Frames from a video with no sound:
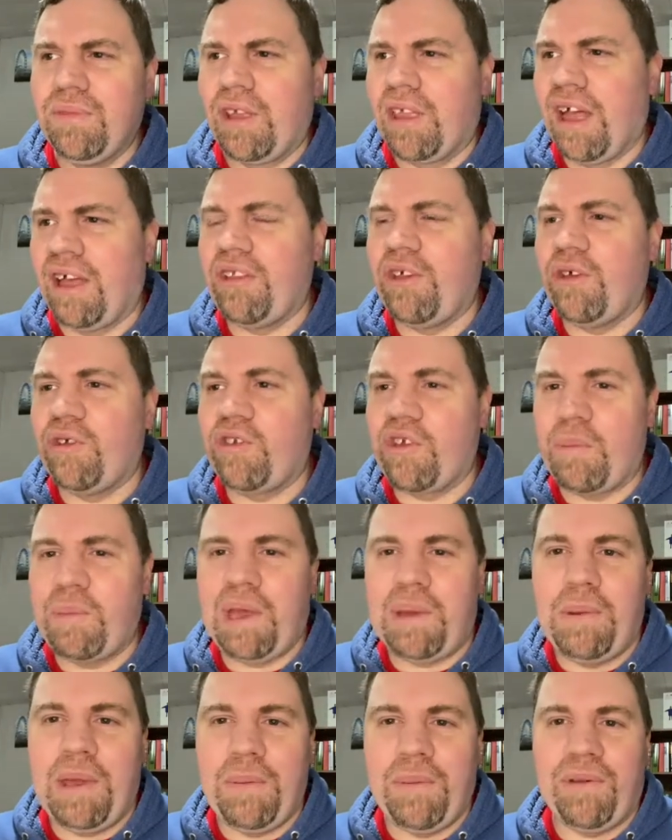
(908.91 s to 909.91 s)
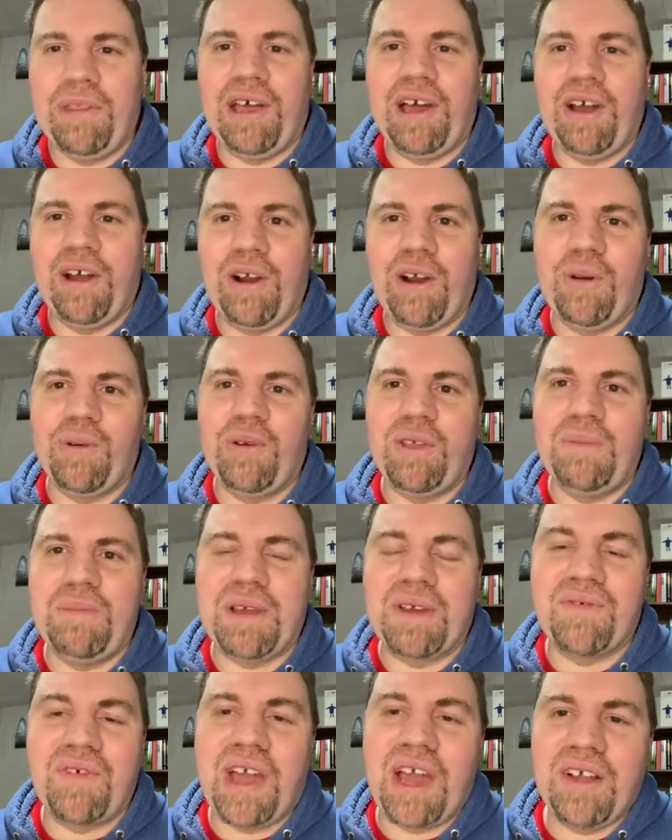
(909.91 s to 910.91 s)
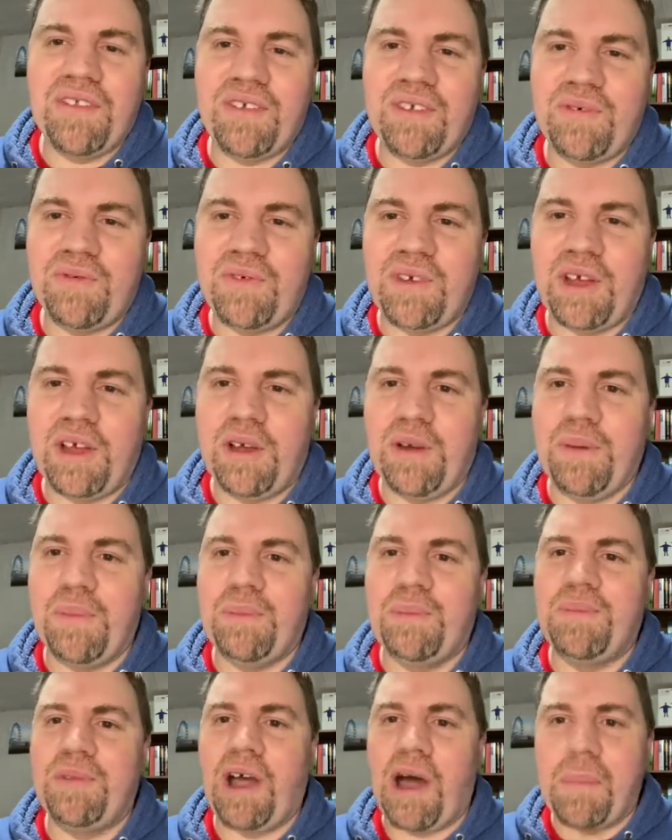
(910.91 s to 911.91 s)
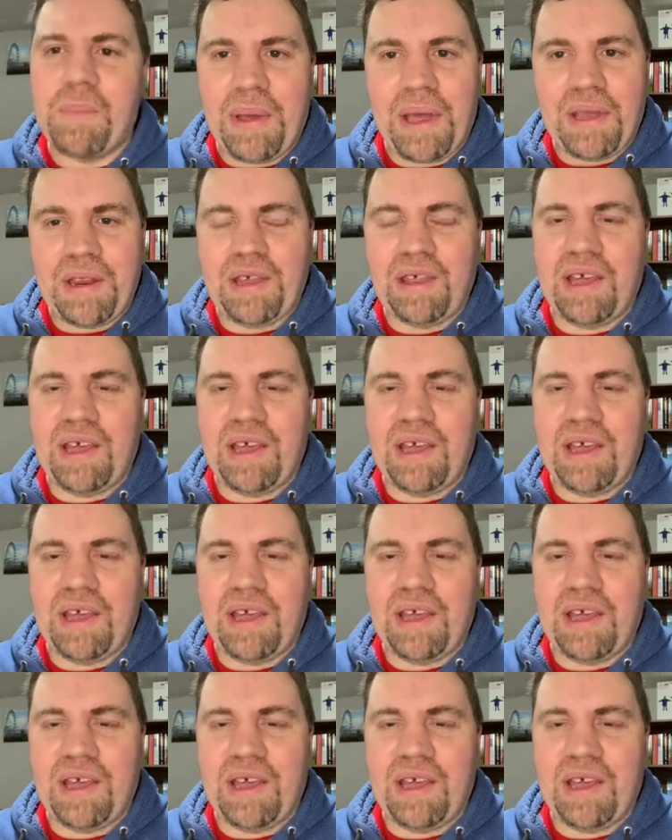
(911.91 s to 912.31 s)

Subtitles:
I know so many people that are really big fans of Tom Petty,